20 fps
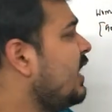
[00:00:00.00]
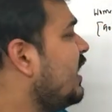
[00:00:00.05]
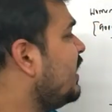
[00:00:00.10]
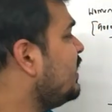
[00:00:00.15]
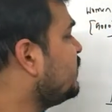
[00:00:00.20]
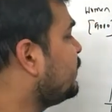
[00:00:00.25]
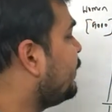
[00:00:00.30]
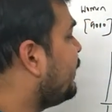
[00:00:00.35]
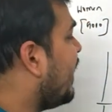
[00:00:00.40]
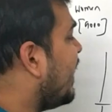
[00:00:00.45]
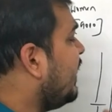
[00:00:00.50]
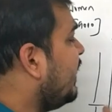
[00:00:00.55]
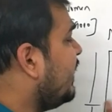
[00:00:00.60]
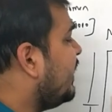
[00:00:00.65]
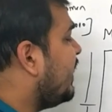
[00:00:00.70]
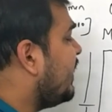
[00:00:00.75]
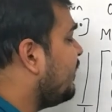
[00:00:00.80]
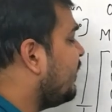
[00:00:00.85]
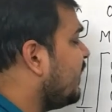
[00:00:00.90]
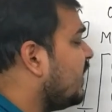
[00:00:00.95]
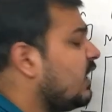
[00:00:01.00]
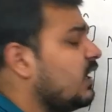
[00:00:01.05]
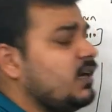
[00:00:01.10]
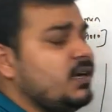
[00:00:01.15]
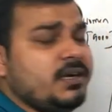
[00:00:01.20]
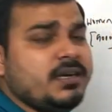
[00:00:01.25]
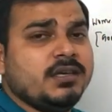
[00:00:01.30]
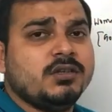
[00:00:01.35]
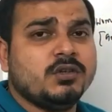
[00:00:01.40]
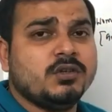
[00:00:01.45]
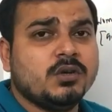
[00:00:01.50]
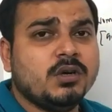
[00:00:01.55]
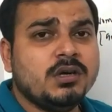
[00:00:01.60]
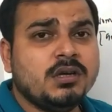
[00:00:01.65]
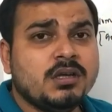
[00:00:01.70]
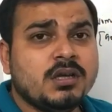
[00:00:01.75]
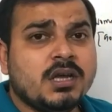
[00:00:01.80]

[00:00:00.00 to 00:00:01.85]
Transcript: it is very difficult, you know,